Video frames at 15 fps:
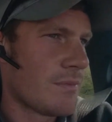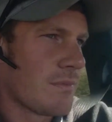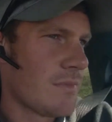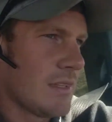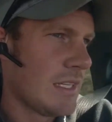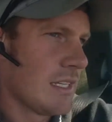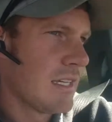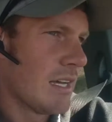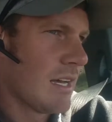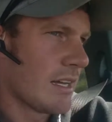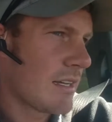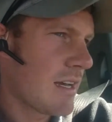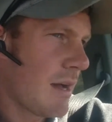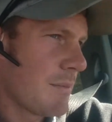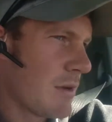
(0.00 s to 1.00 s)

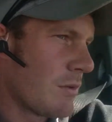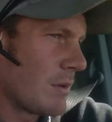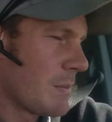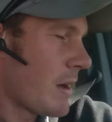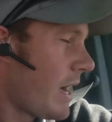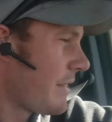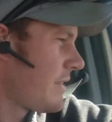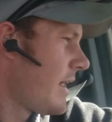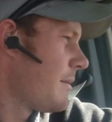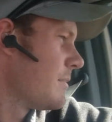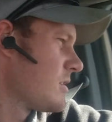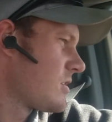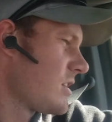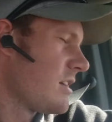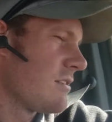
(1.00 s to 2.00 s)
The company we bought that
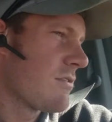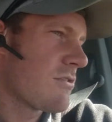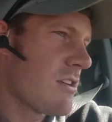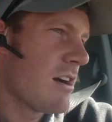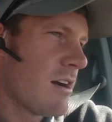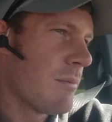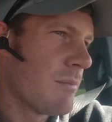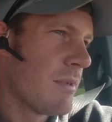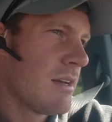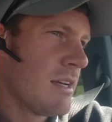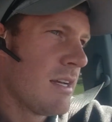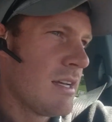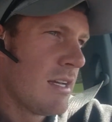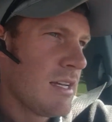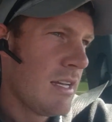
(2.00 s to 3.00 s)
machine from
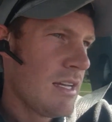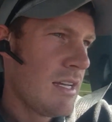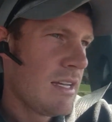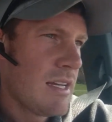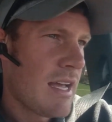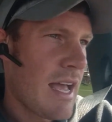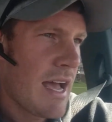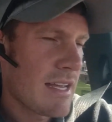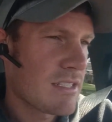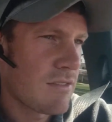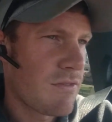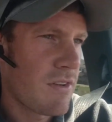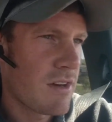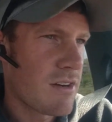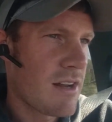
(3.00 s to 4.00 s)

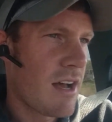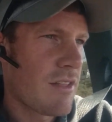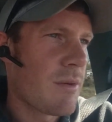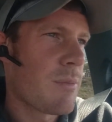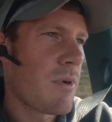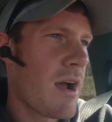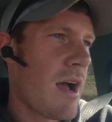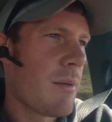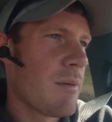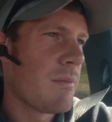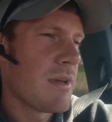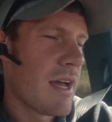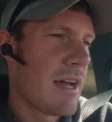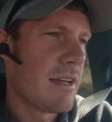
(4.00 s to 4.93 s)
hasn't figured out the problem yet,